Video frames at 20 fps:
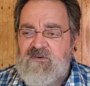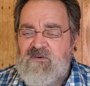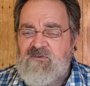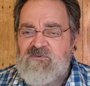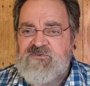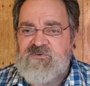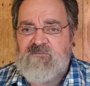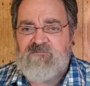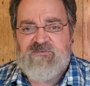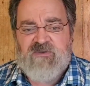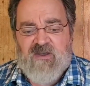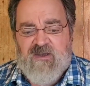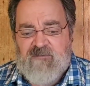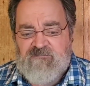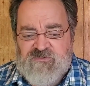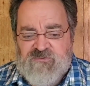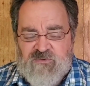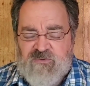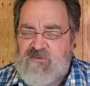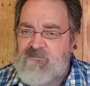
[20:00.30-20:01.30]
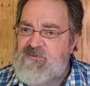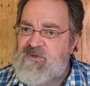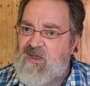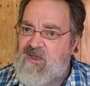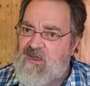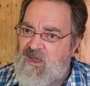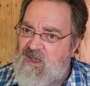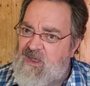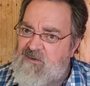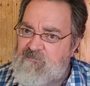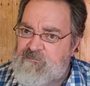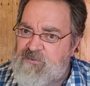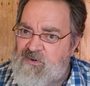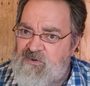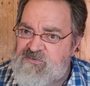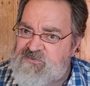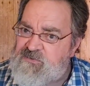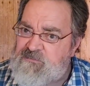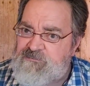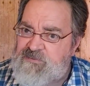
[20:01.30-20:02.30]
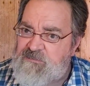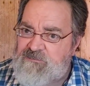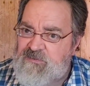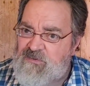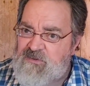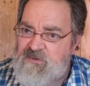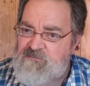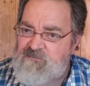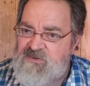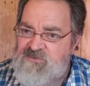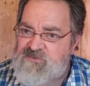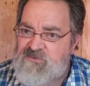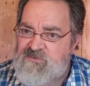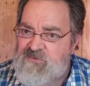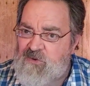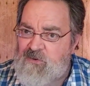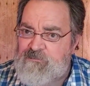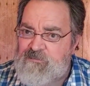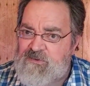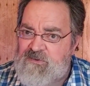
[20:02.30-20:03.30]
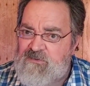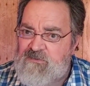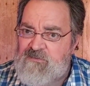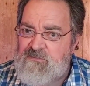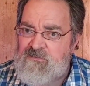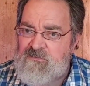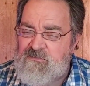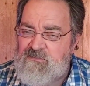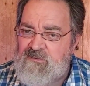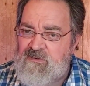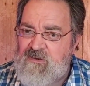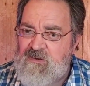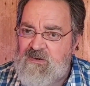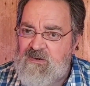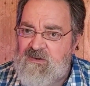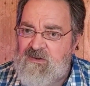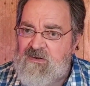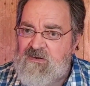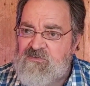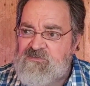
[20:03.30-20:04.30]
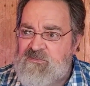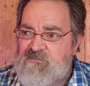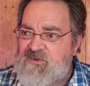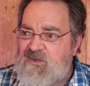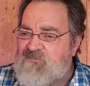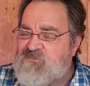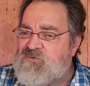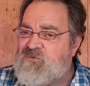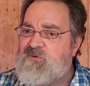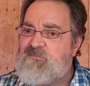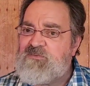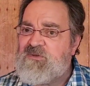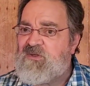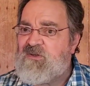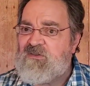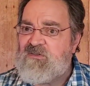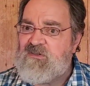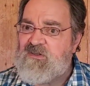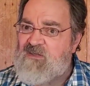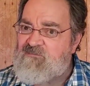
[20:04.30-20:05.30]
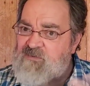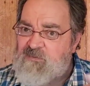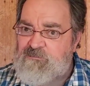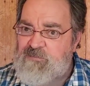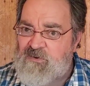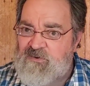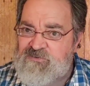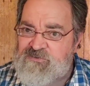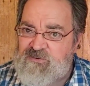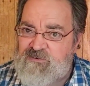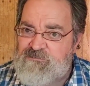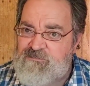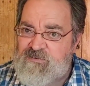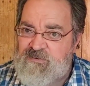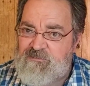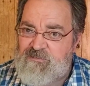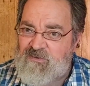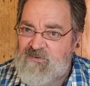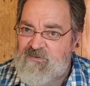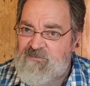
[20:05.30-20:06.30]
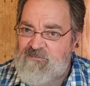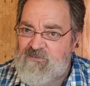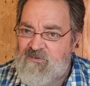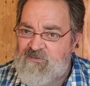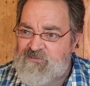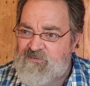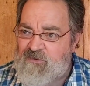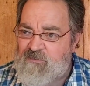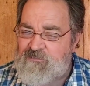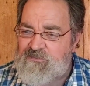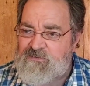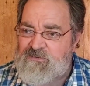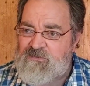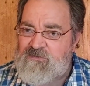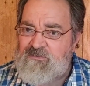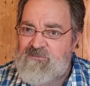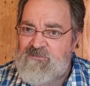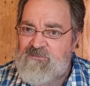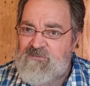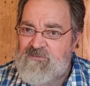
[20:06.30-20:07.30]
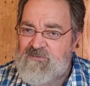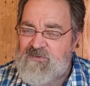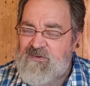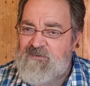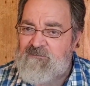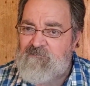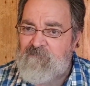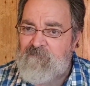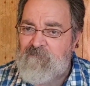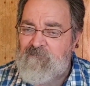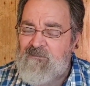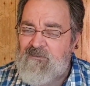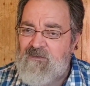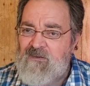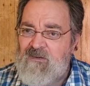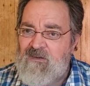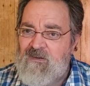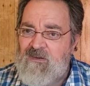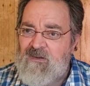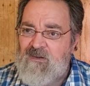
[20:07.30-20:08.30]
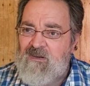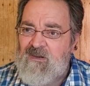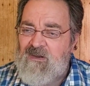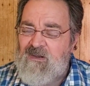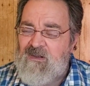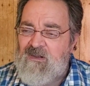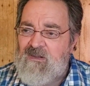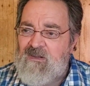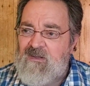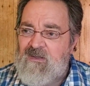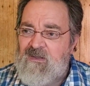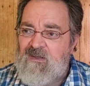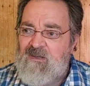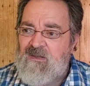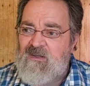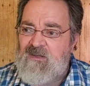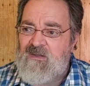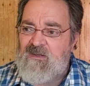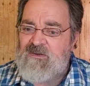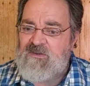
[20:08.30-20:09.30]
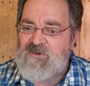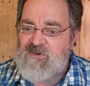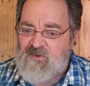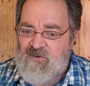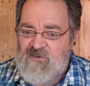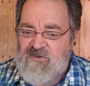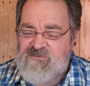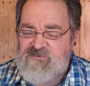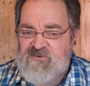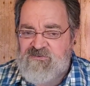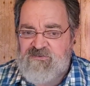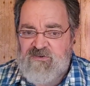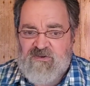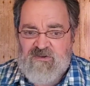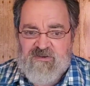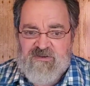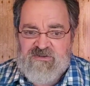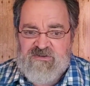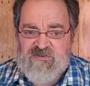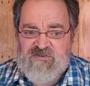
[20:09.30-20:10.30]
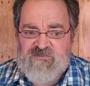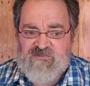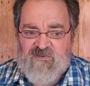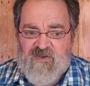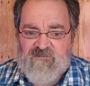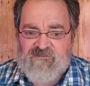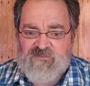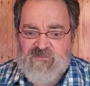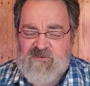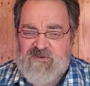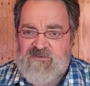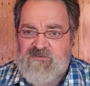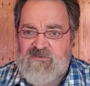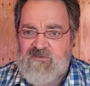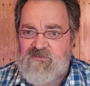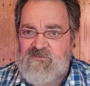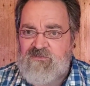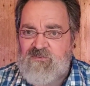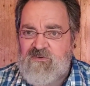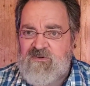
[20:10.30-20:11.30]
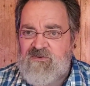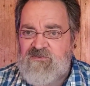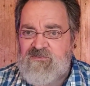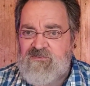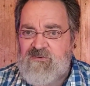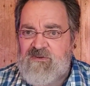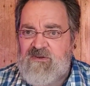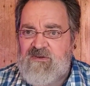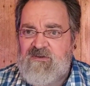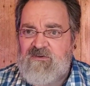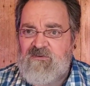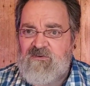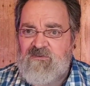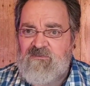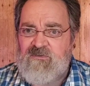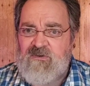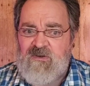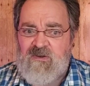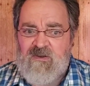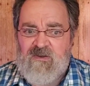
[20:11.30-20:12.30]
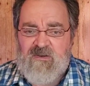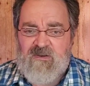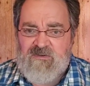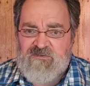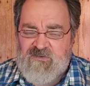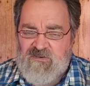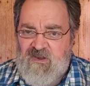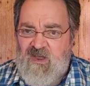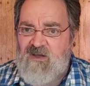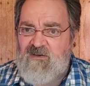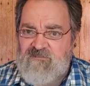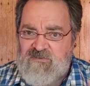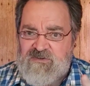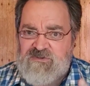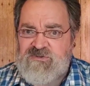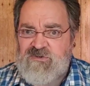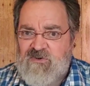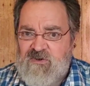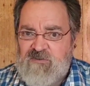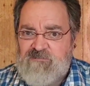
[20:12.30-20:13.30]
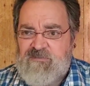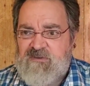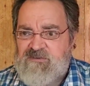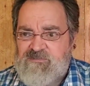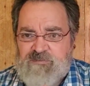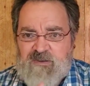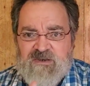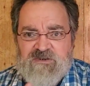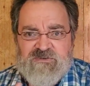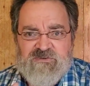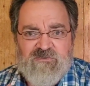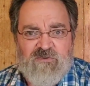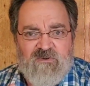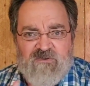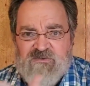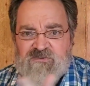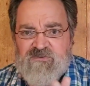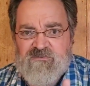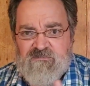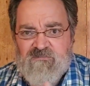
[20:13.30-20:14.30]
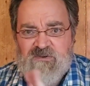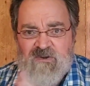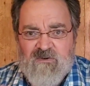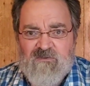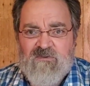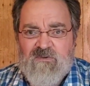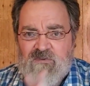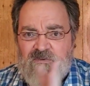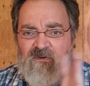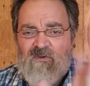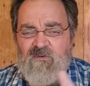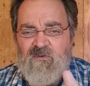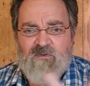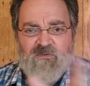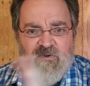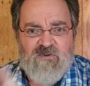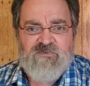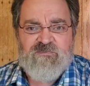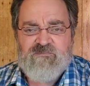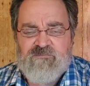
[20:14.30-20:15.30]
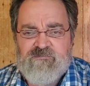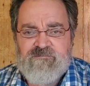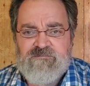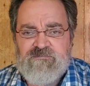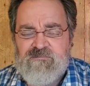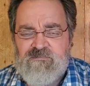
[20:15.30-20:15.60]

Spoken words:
you know, sometimes you could be a kind person and people could misinterpret you. Sometimes you could be a loving person and people could interpret you, okay? You know, it says in Galatians 5, 22 and 23, you know, to love, joy, peace, patience, all this, you know, all those